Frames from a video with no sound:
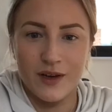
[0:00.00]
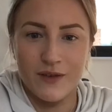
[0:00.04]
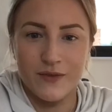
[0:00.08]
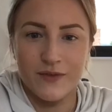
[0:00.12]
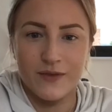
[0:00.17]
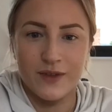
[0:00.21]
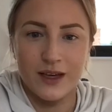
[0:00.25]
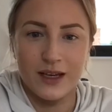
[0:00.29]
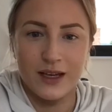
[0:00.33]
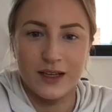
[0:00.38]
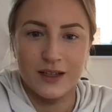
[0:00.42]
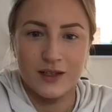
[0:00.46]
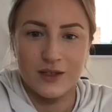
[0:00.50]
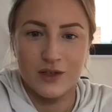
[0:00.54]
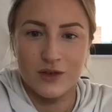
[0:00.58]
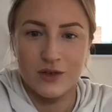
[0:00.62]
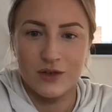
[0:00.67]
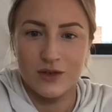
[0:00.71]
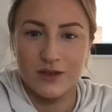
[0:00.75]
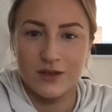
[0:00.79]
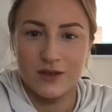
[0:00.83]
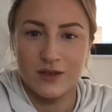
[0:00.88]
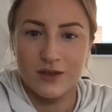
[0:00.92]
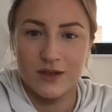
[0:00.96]
of things
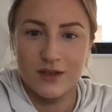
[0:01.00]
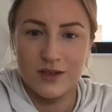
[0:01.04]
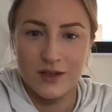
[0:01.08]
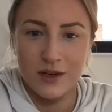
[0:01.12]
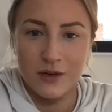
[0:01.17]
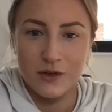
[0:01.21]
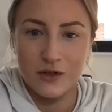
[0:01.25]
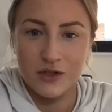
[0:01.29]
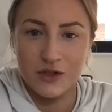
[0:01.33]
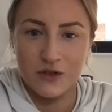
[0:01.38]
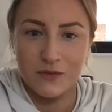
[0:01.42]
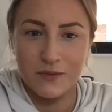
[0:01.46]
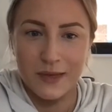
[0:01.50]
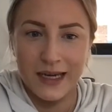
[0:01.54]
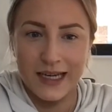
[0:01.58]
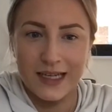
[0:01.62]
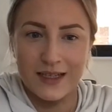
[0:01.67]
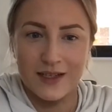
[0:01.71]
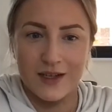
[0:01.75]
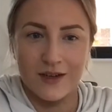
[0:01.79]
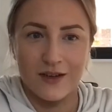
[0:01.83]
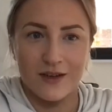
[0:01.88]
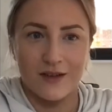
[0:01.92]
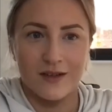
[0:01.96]
on social
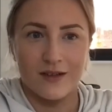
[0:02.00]
media,